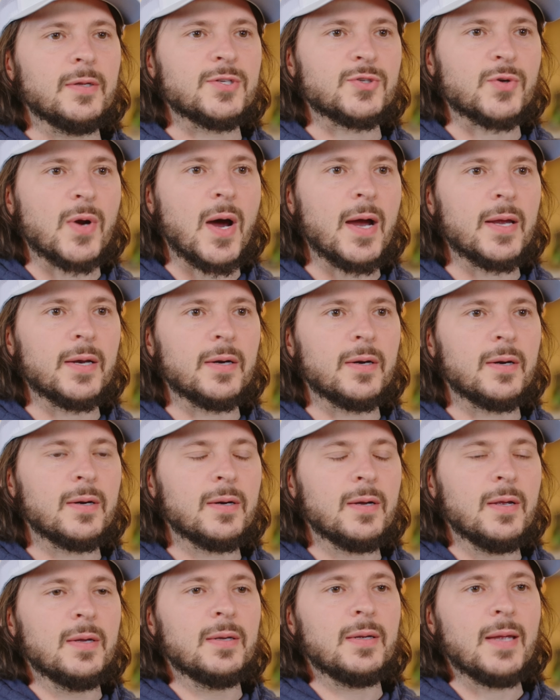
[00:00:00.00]

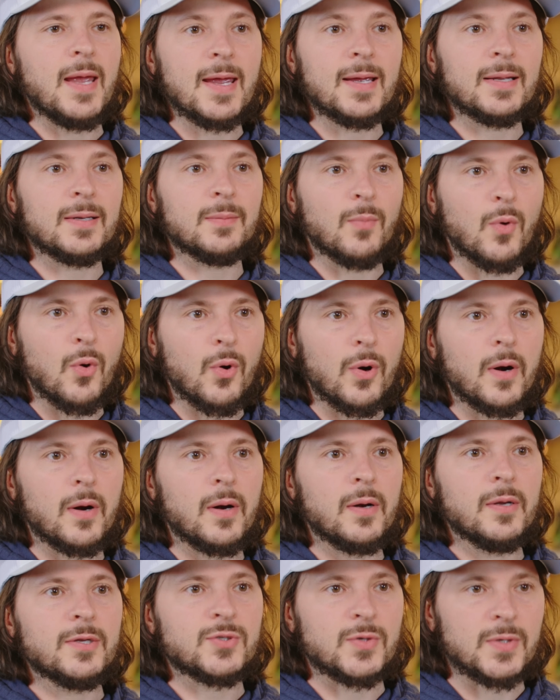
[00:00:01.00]
drier, and
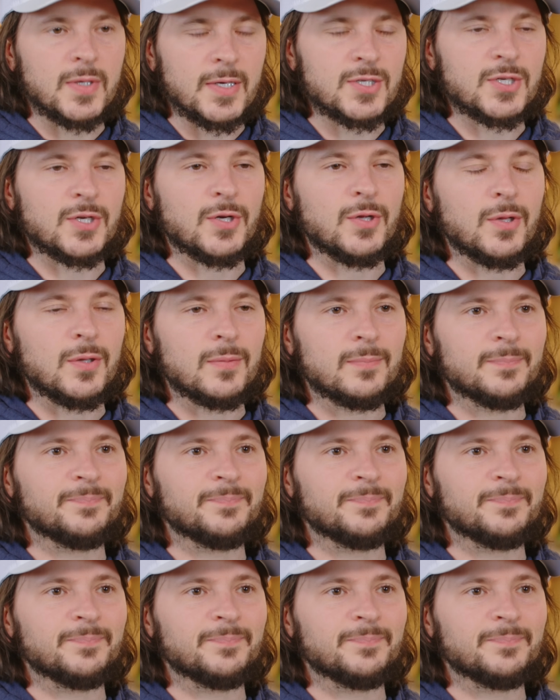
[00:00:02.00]
more traditional.